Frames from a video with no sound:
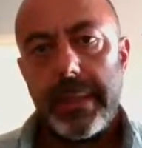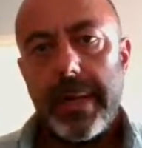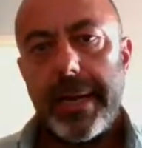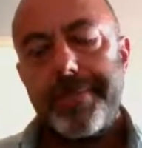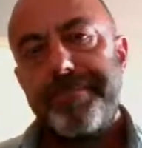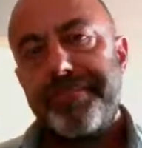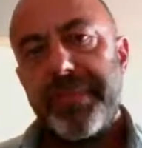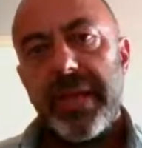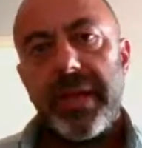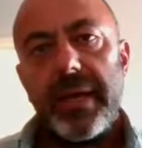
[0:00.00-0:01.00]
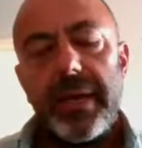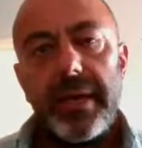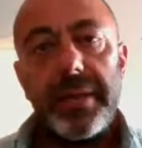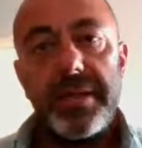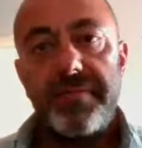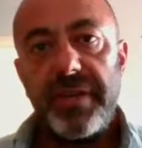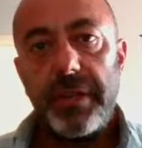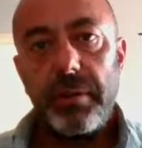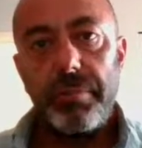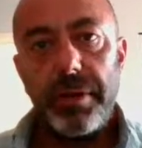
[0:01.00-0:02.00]
Hi, in this
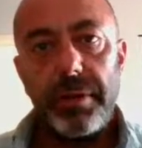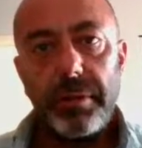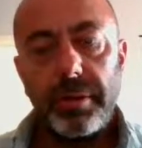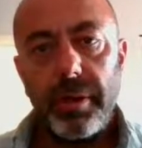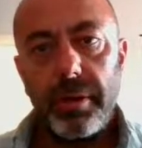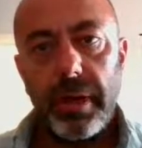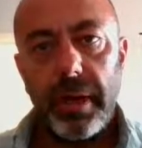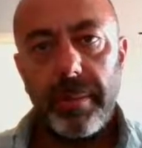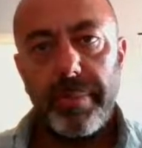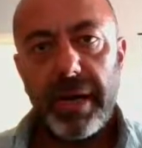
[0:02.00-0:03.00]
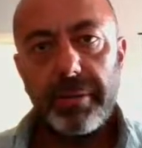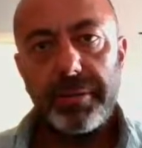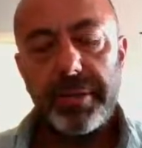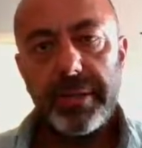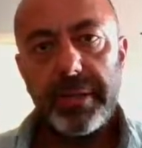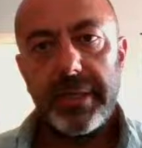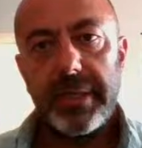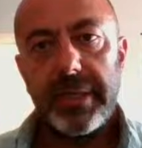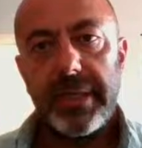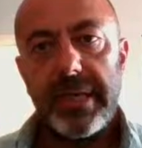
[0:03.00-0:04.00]
video we're going to talk about
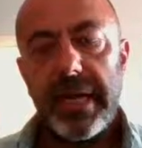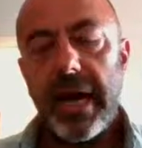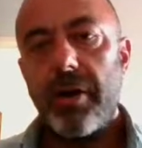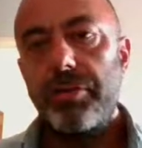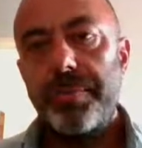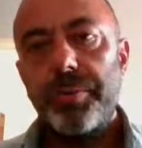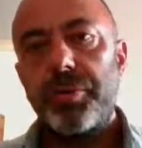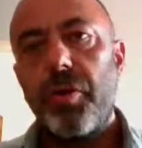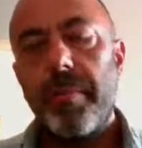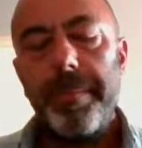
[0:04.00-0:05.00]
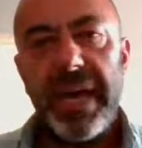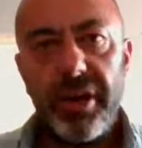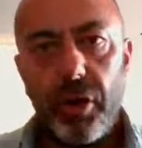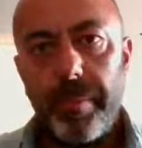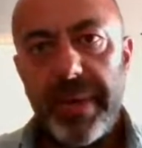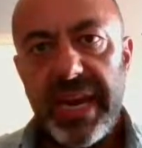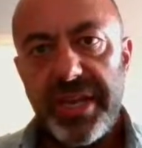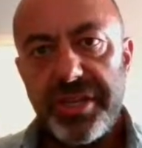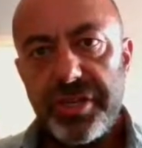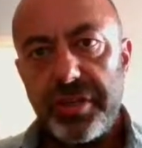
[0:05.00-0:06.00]
the output compare
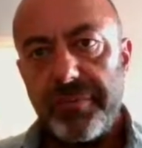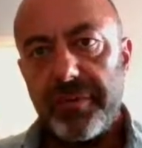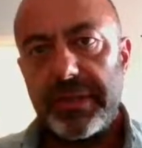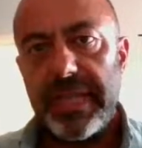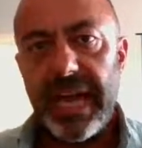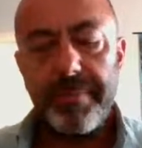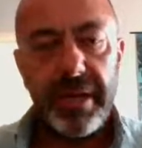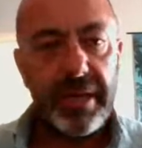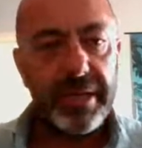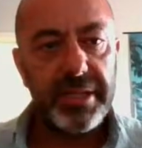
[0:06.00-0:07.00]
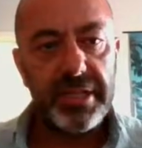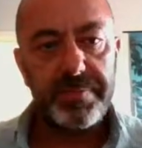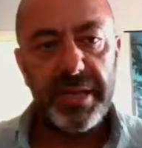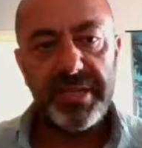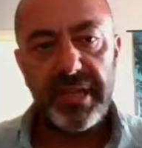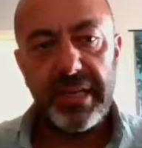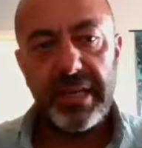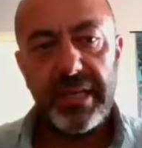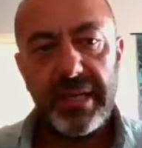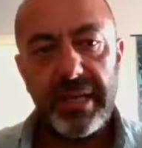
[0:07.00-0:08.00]
operation of a timer and
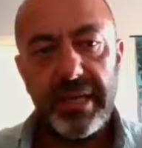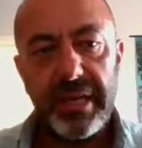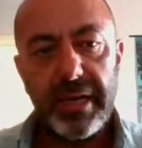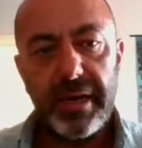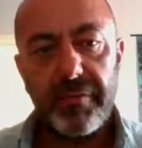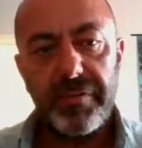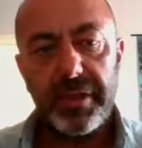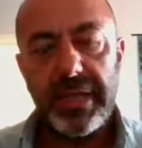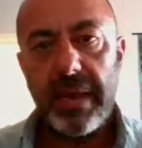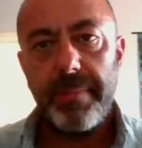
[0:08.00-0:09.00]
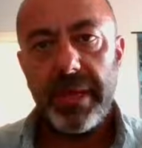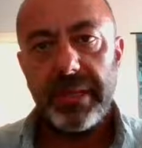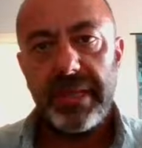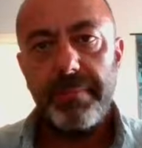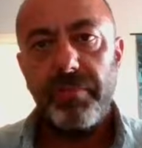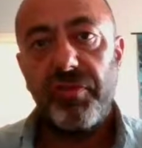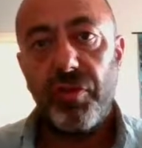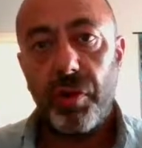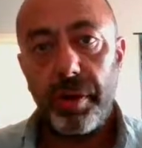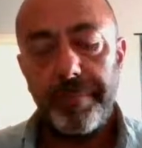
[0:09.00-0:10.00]
especially of the timer
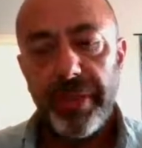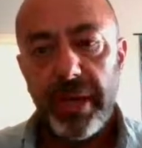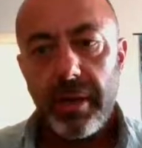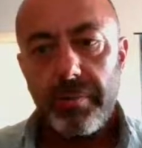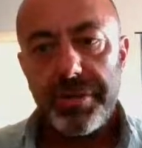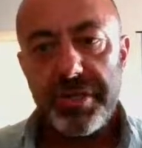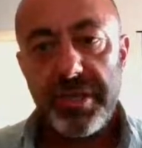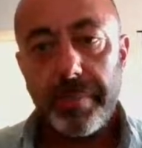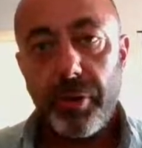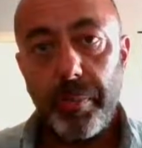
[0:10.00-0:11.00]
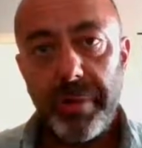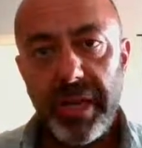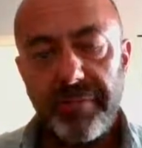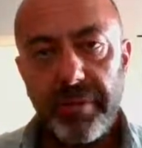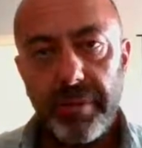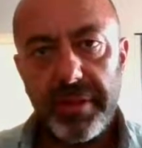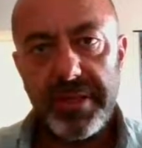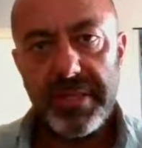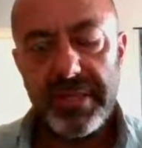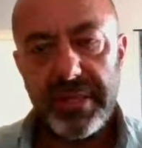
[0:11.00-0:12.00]
TIM4, which is appropriate for
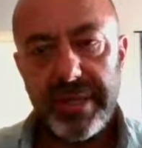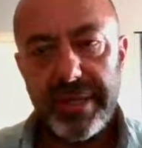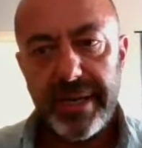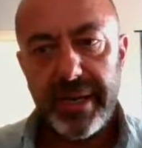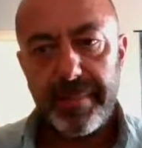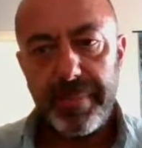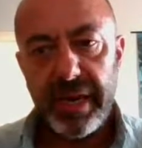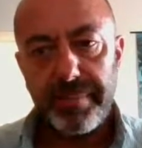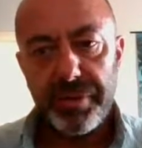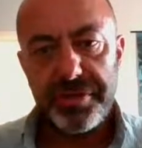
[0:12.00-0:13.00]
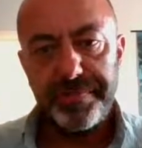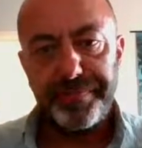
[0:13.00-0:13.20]
this purpose.